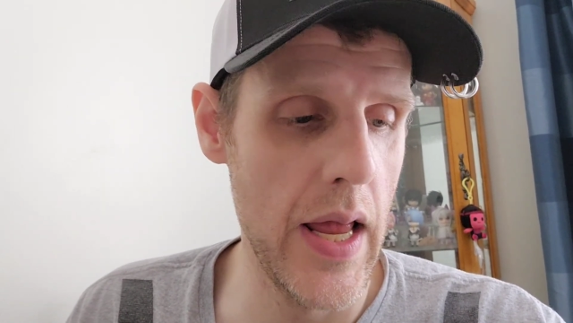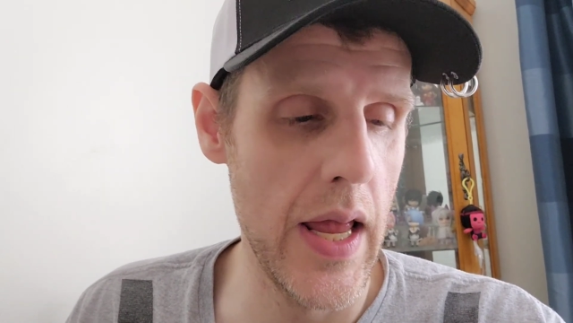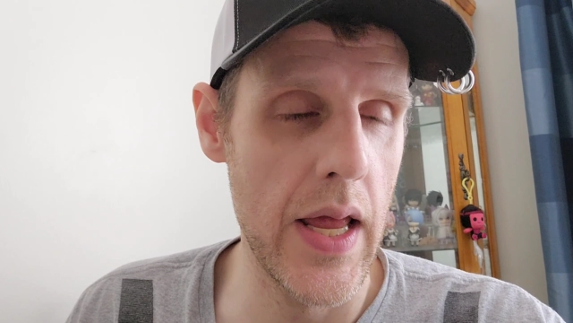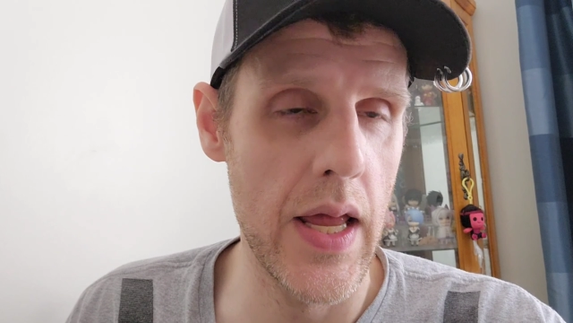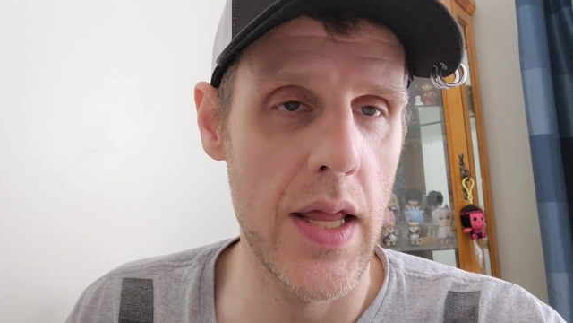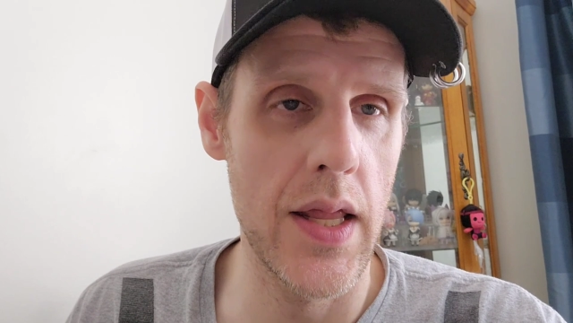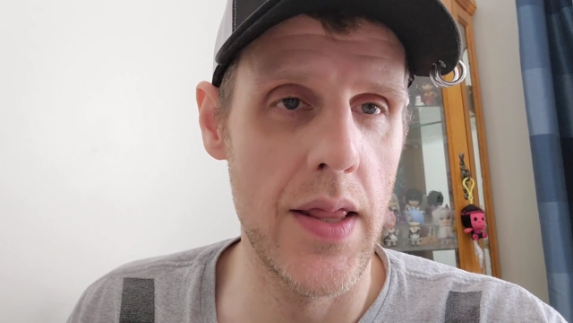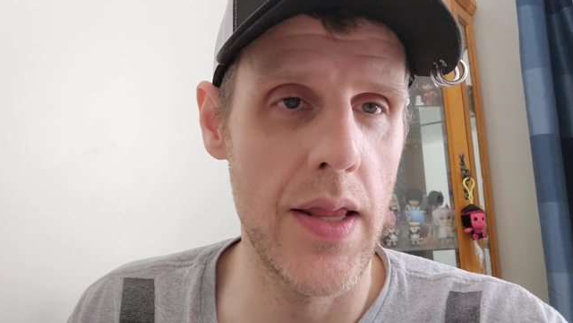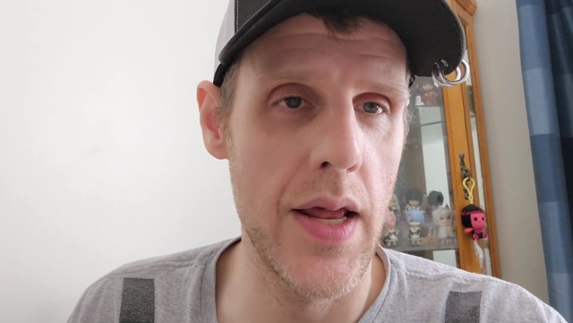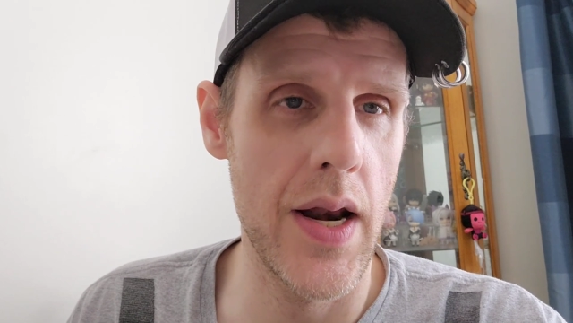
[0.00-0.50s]

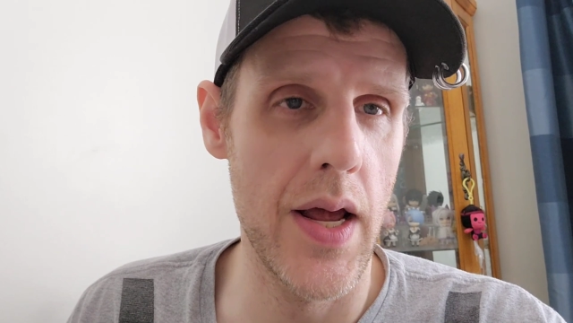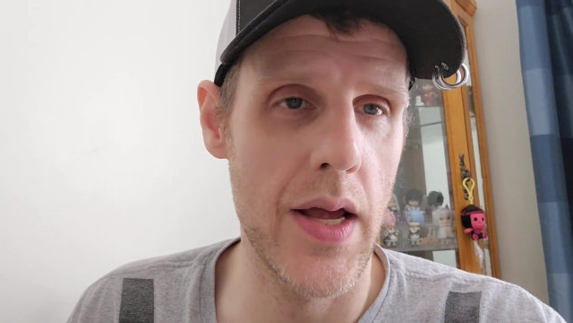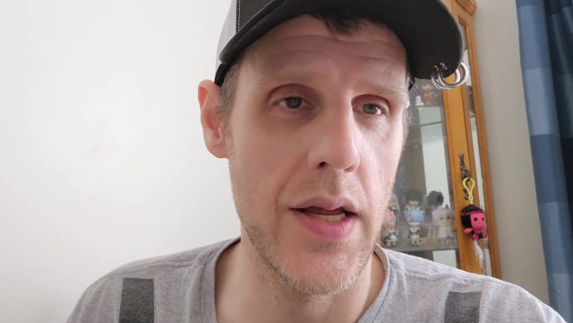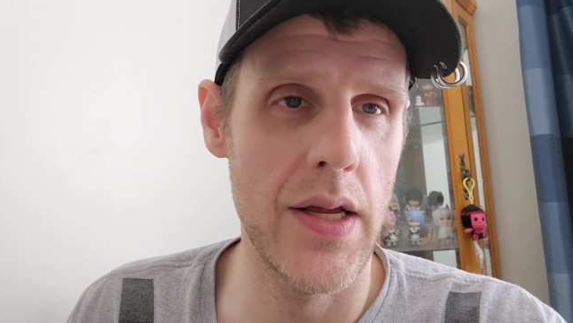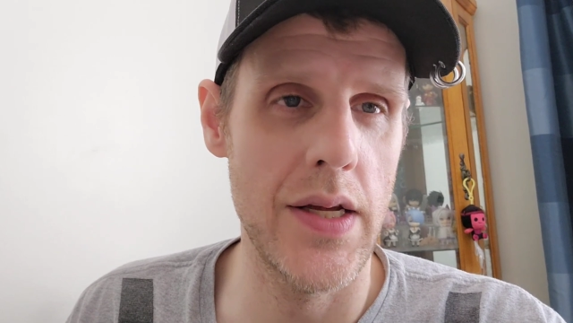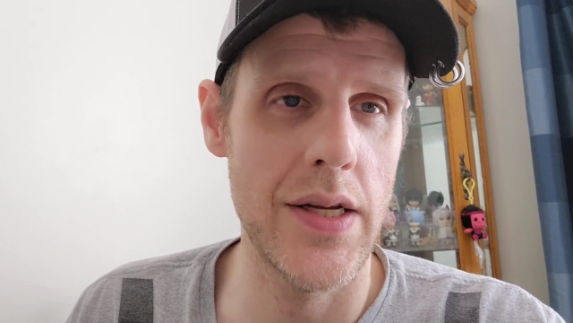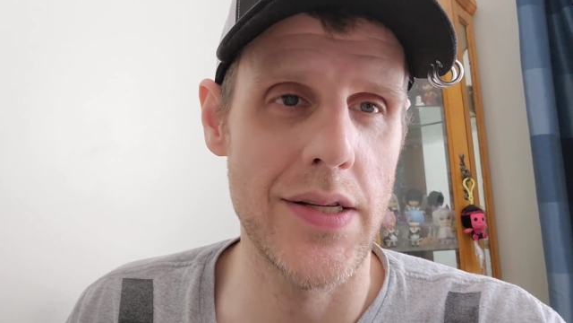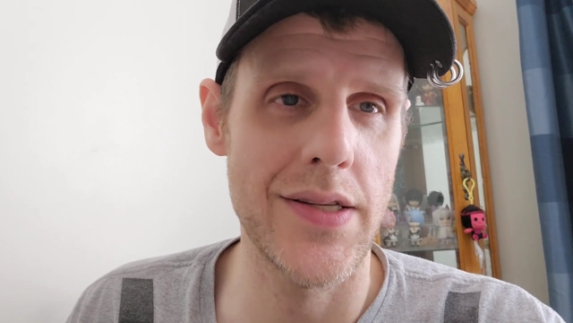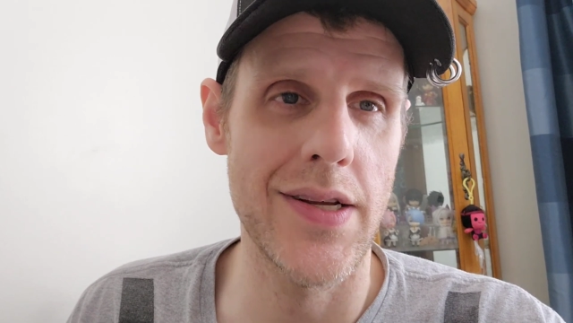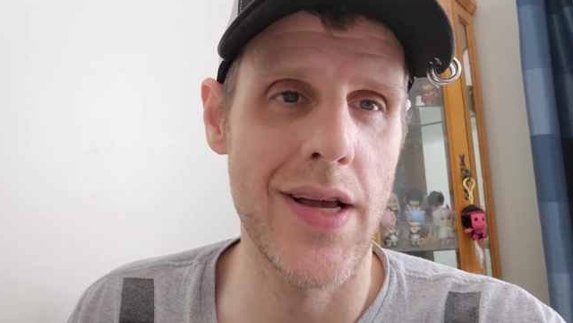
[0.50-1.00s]
and then
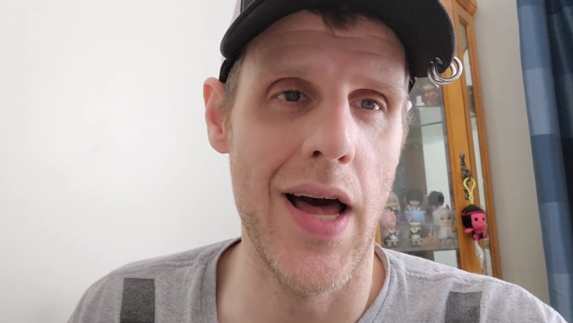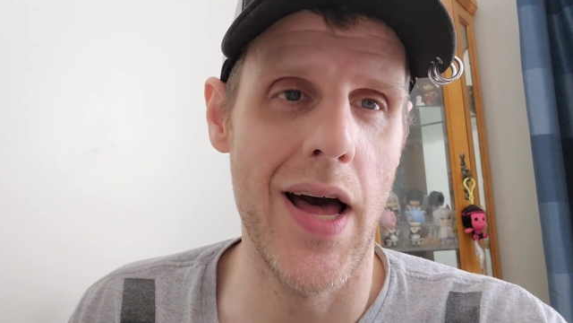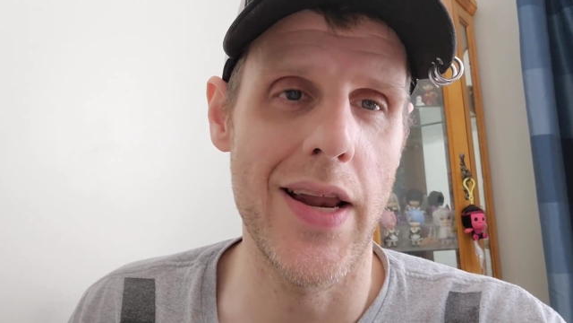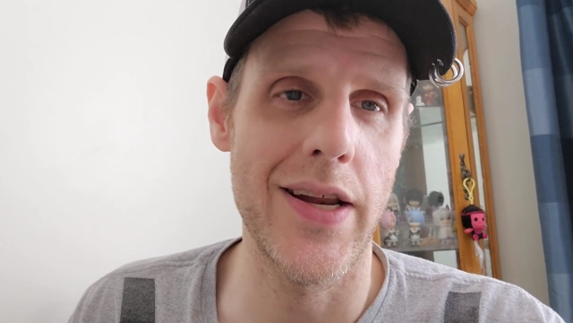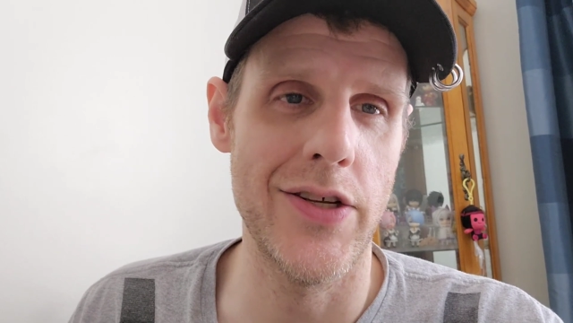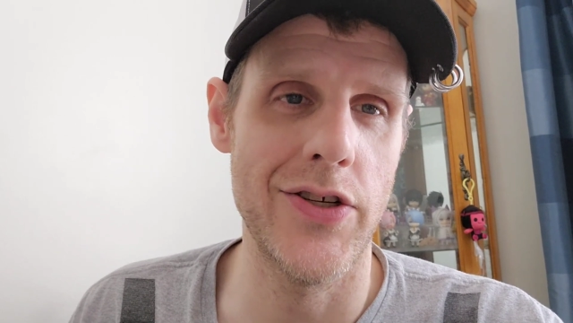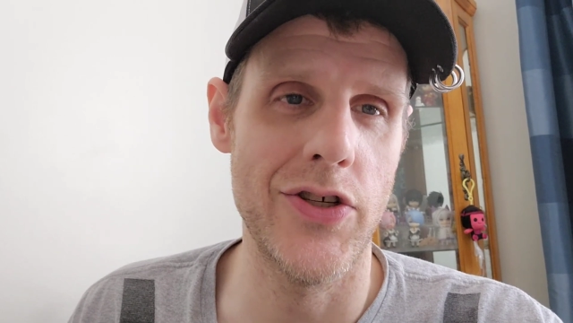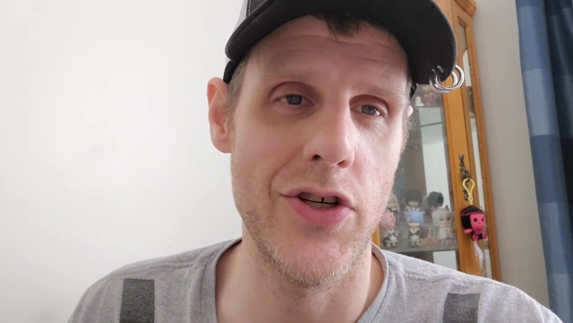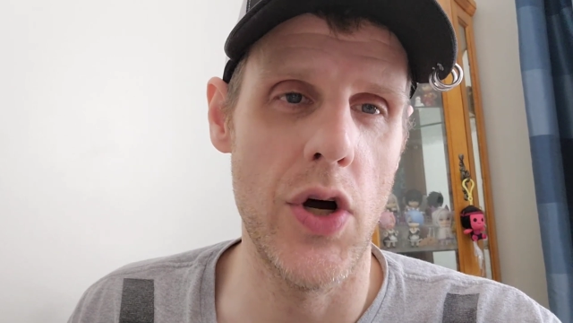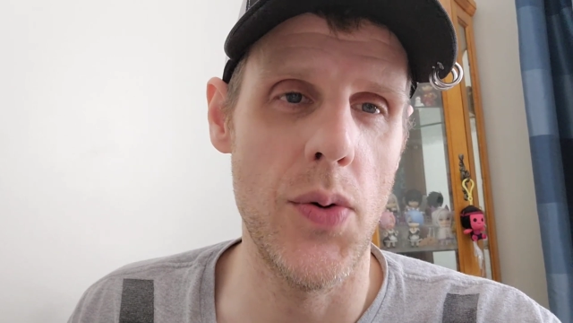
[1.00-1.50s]
it
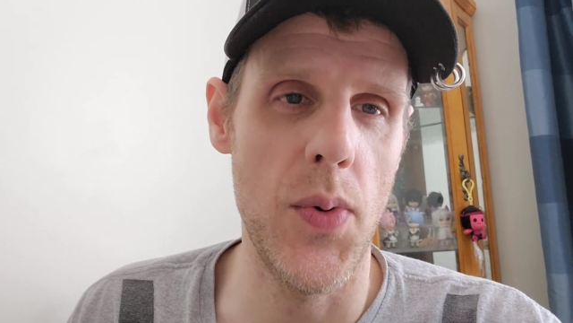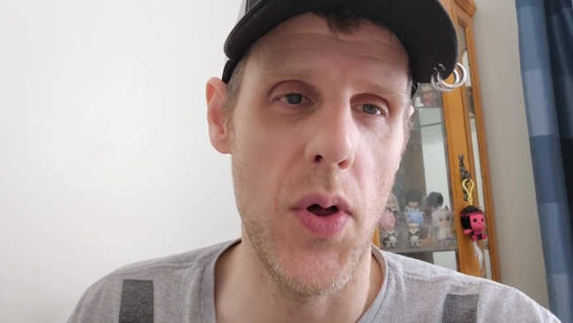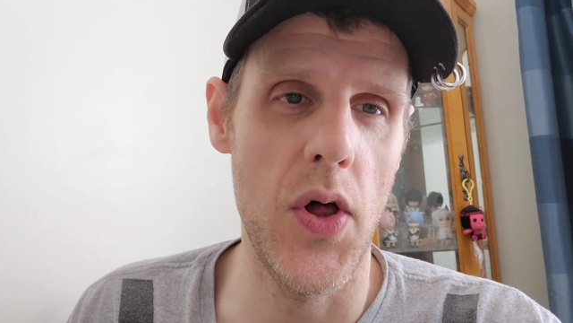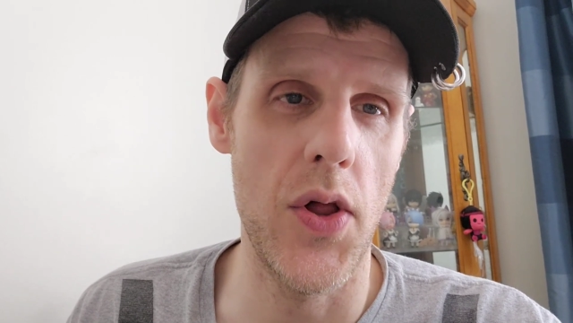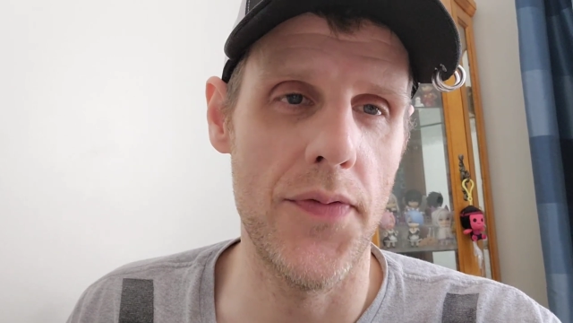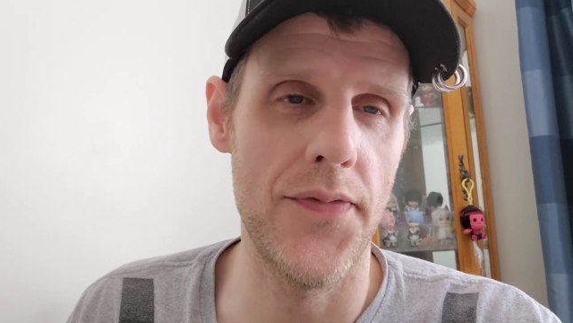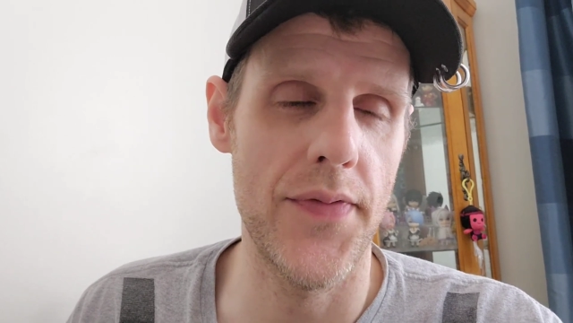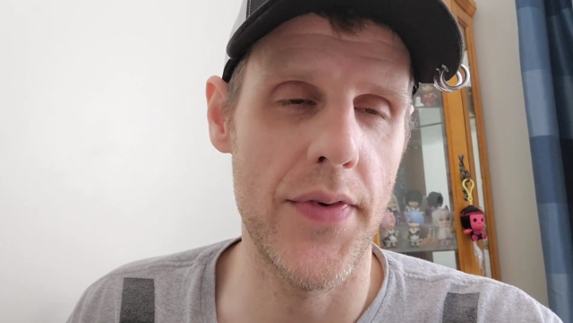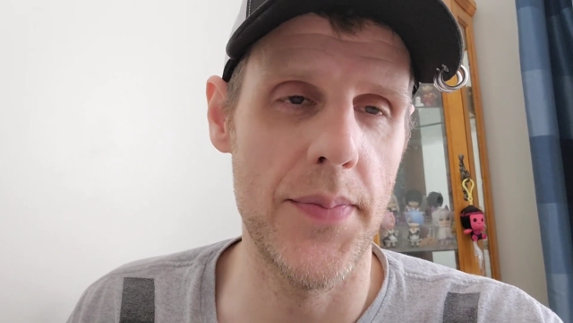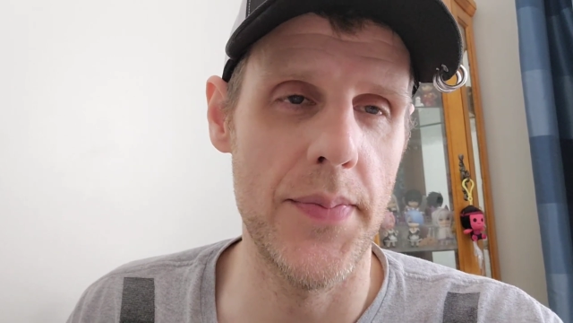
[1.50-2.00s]
kind of
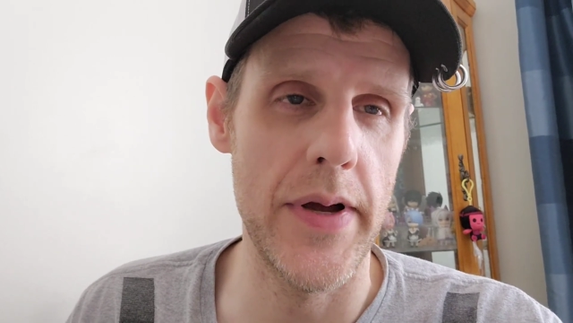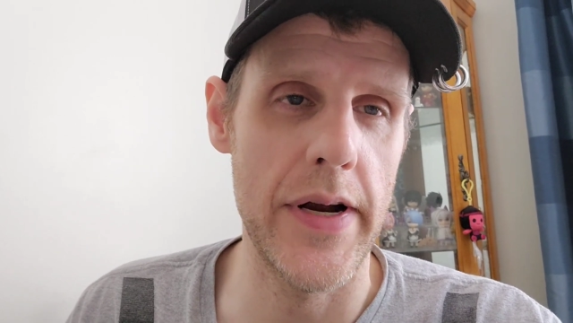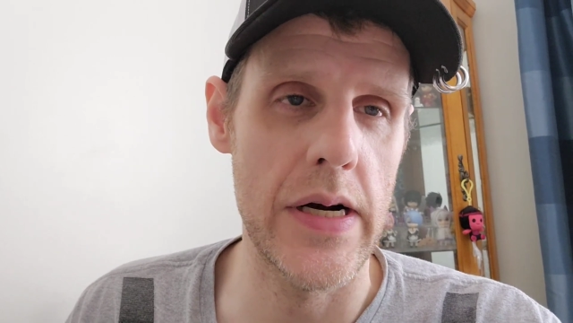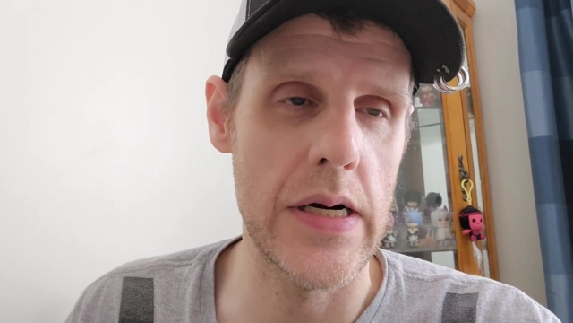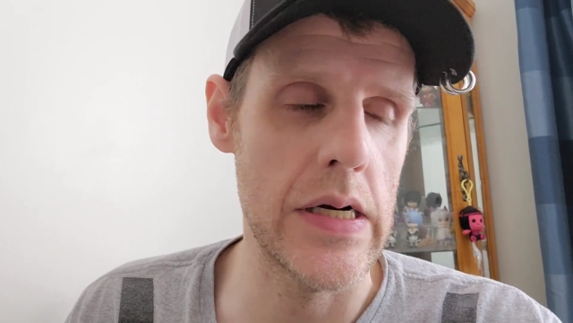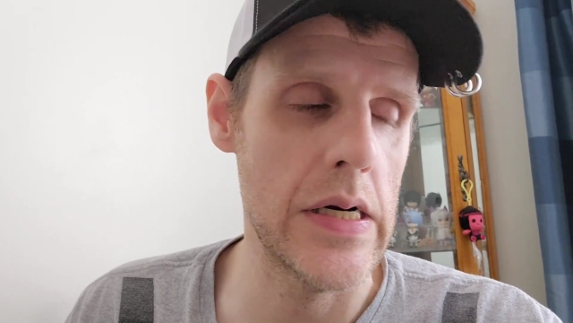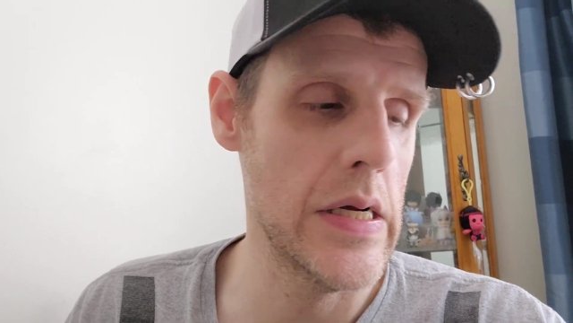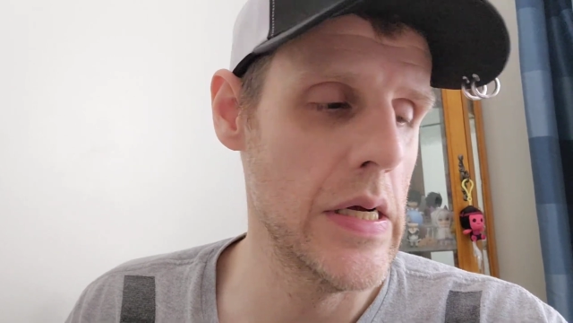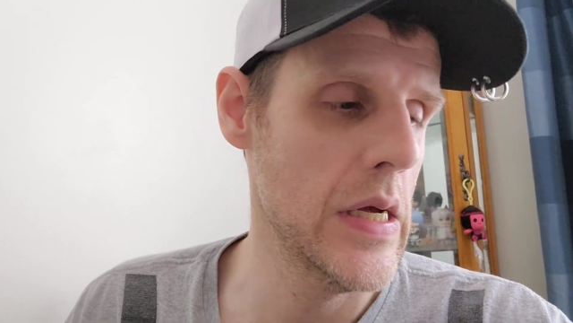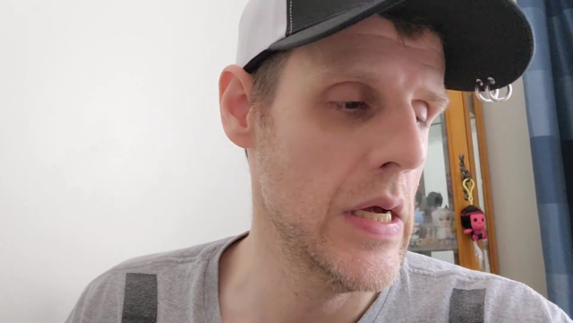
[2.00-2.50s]
snowballed from
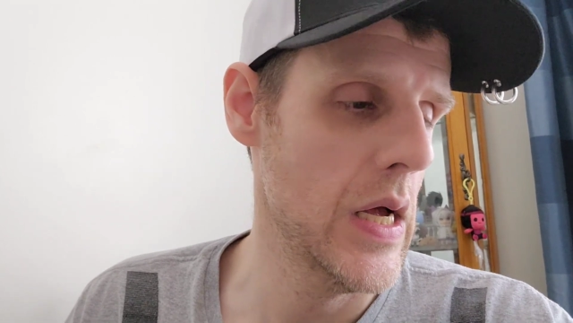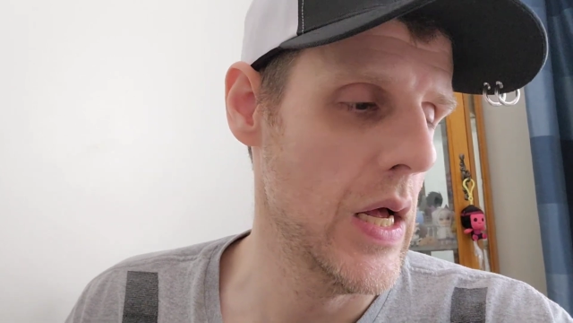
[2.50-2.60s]
there.